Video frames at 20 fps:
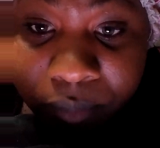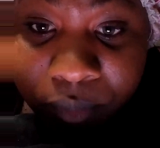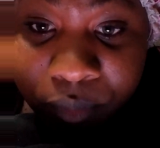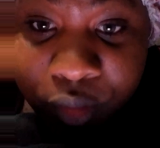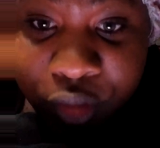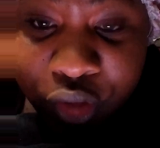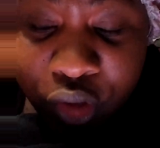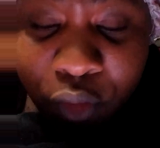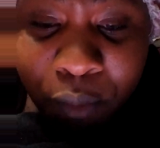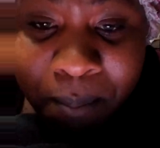
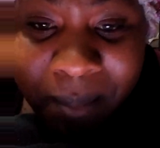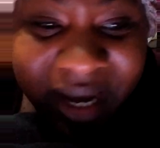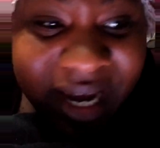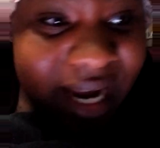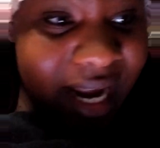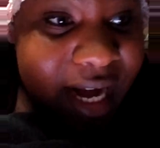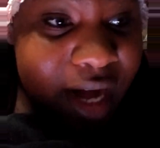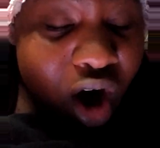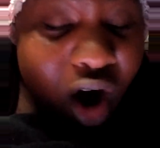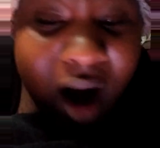You,
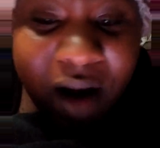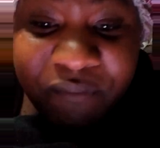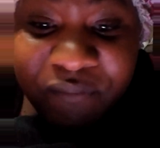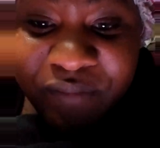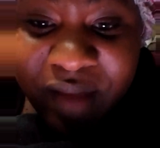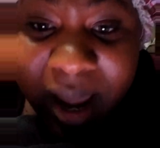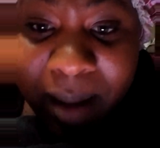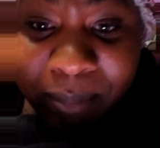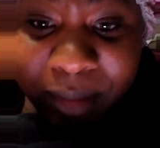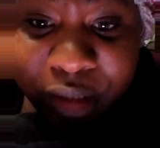me, and our
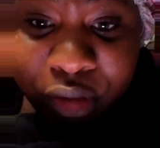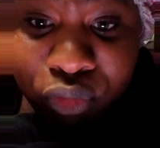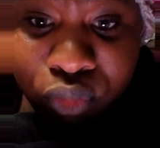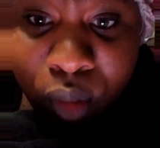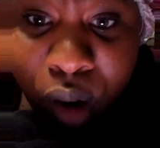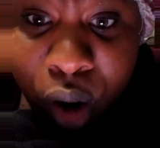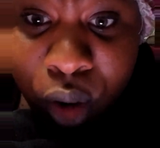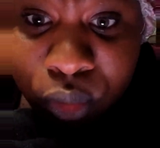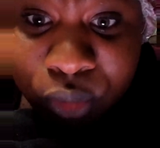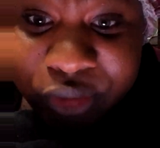family
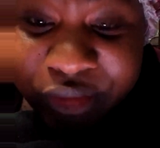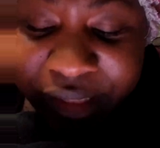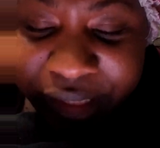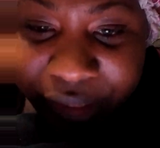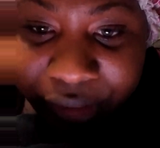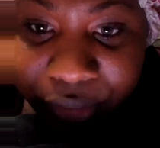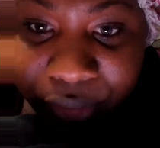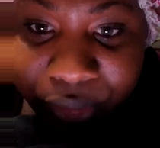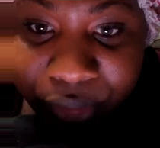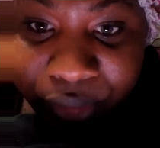grows
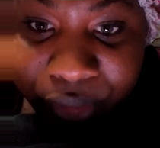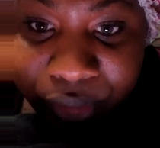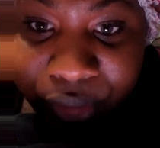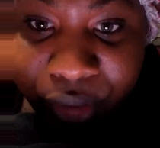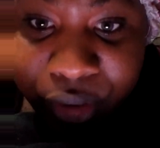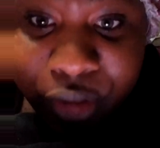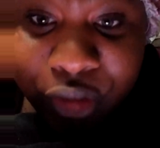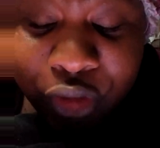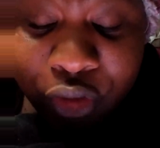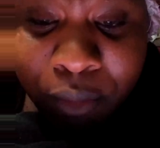here.
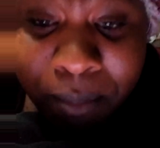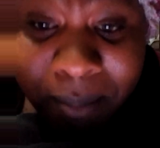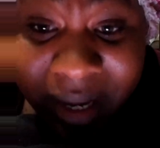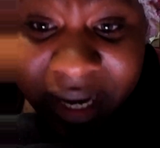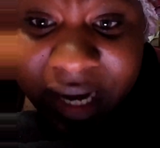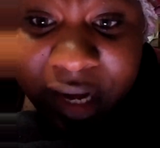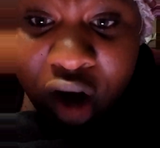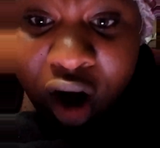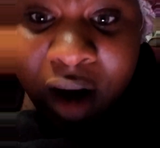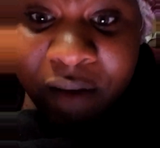You,
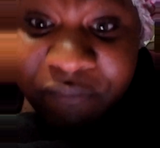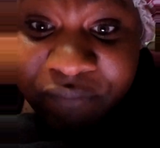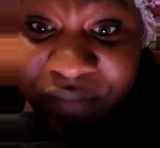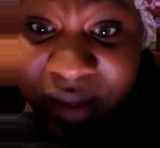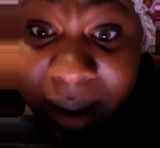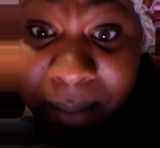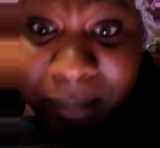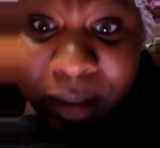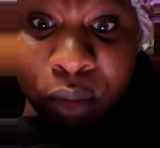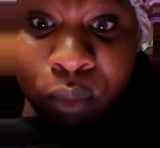me, and our
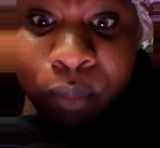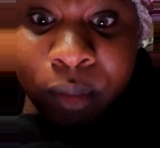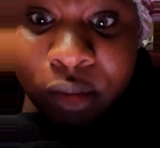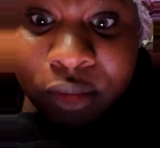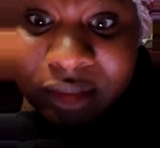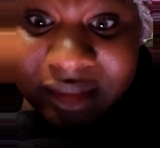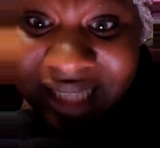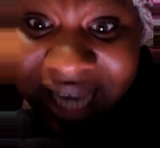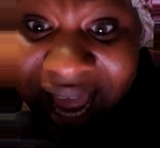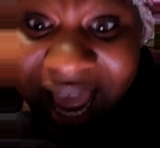family
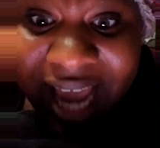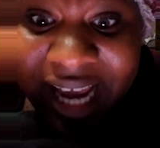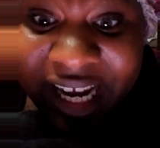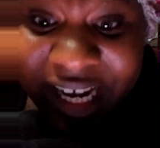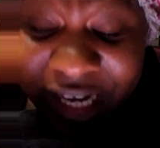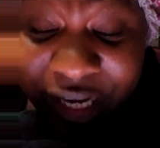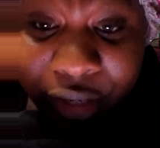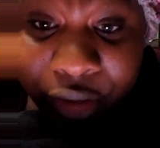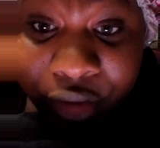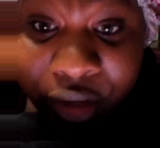will die
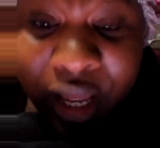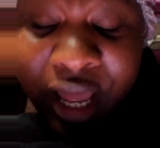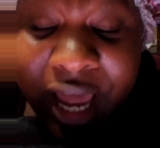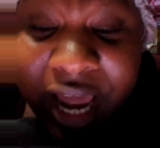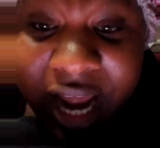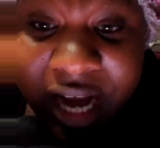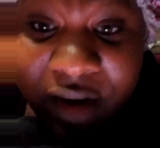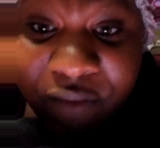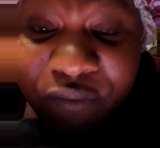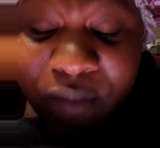here.
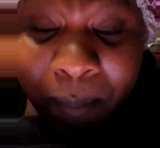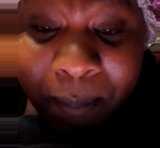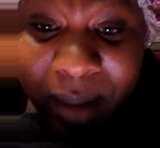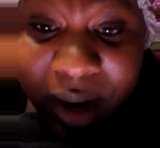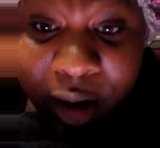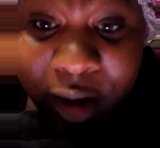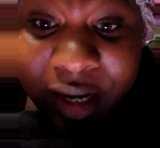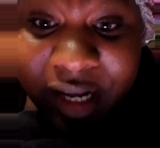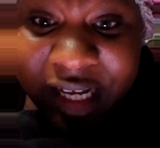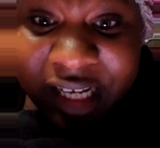And if
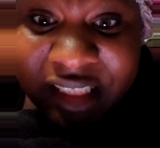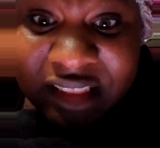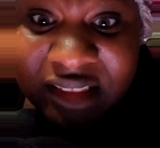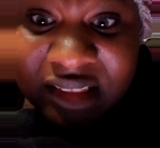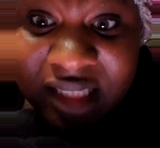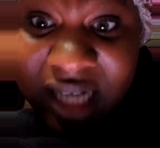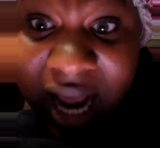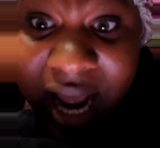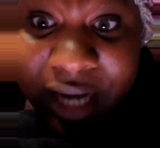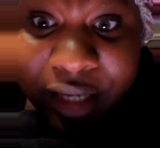America
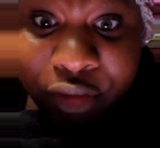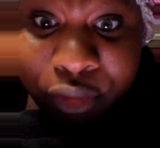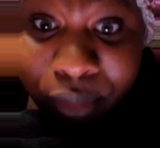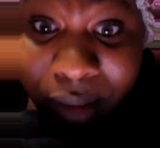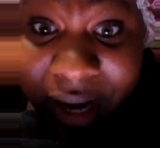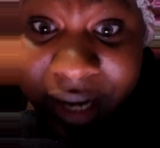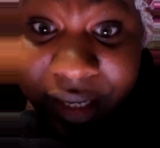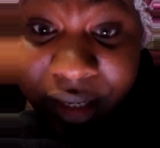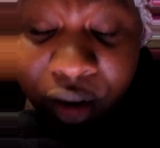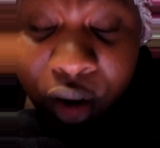is not
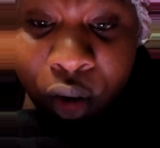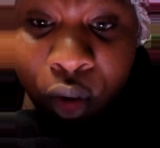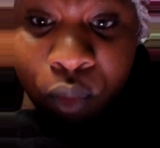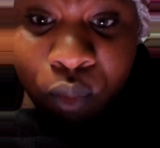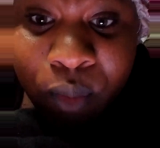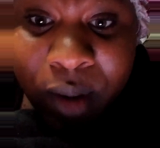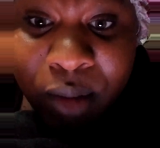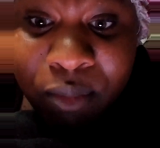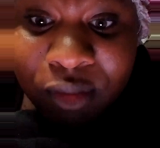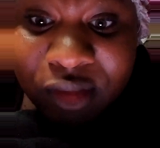great,
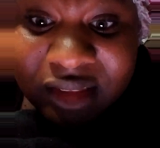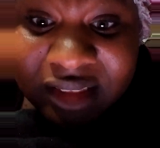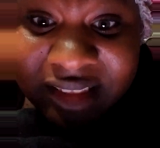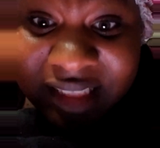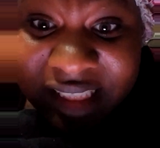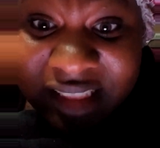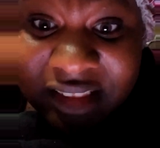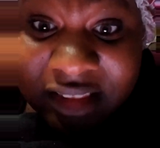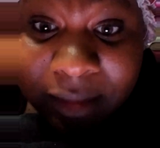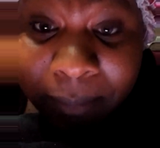we will
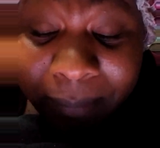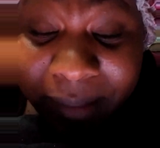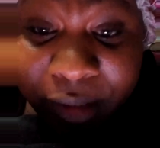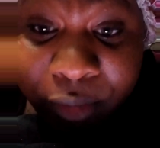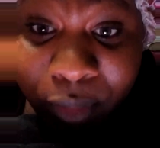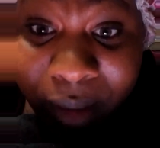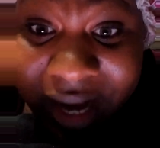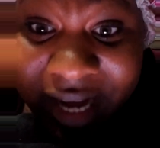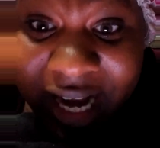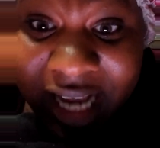cease to be
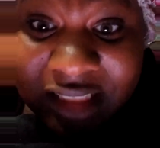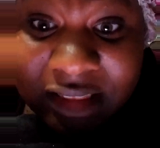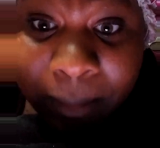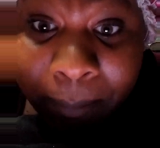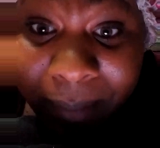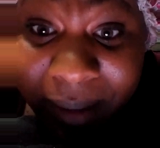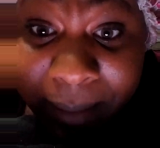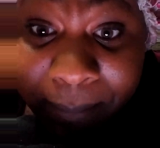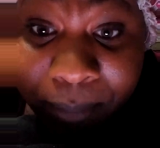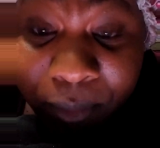great as a
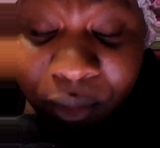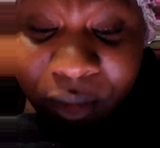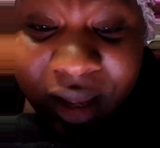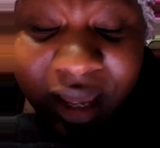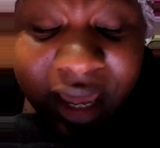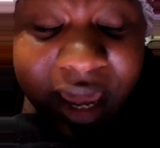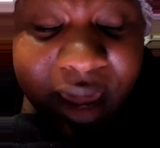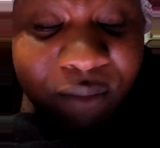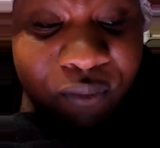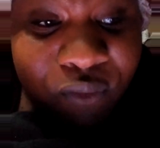people.
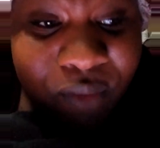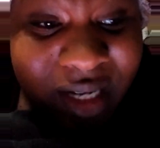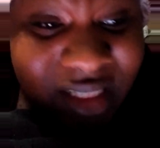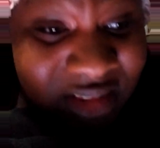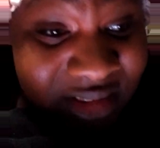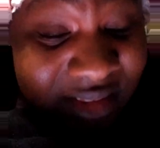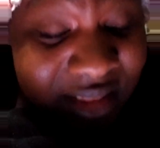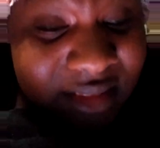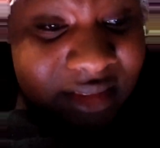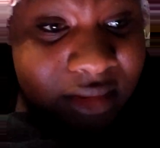If we
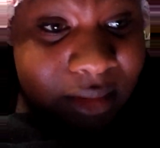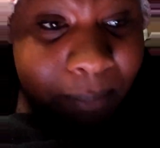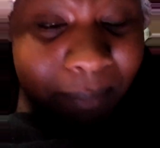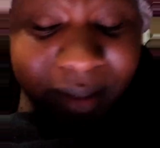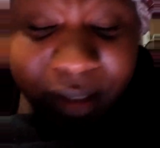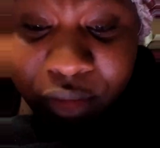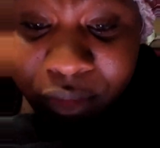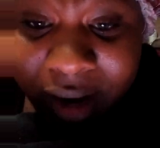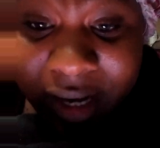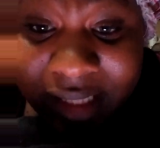cease to
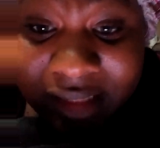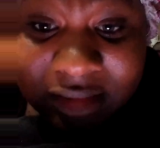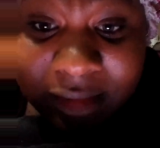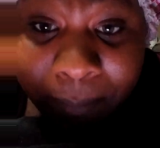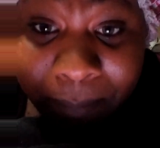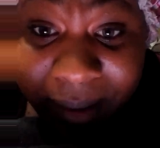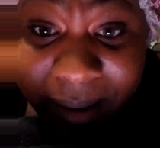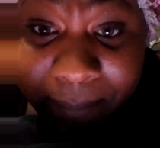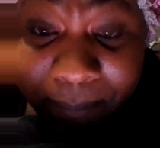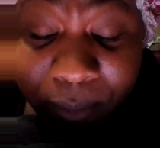be great as a
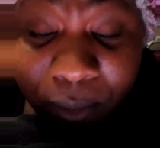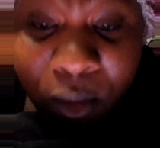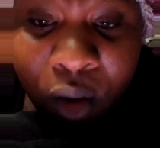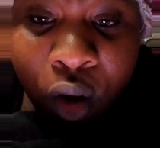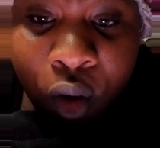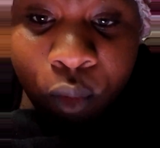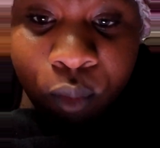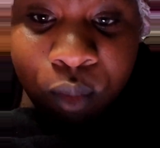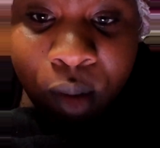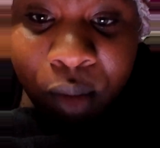people,
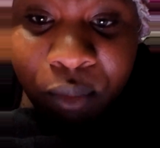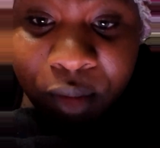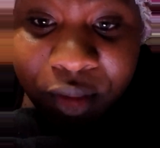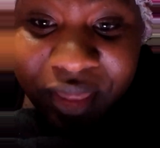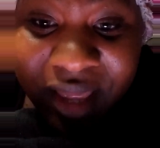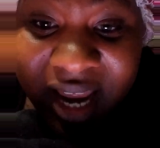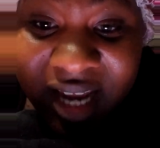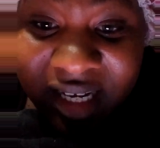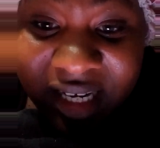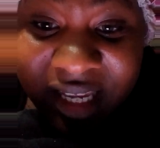what will
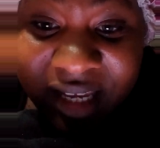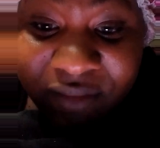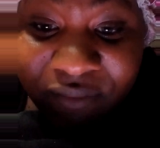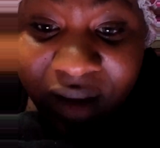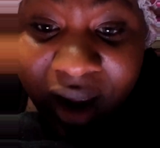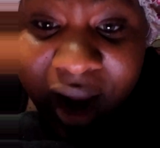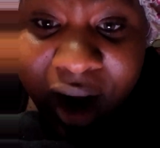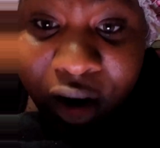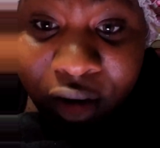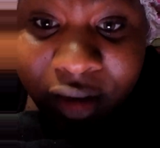that leave
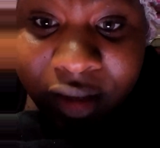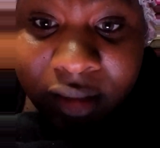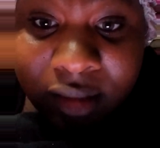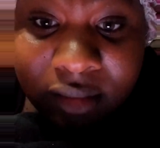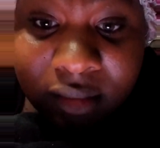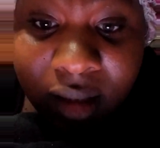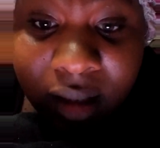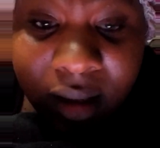our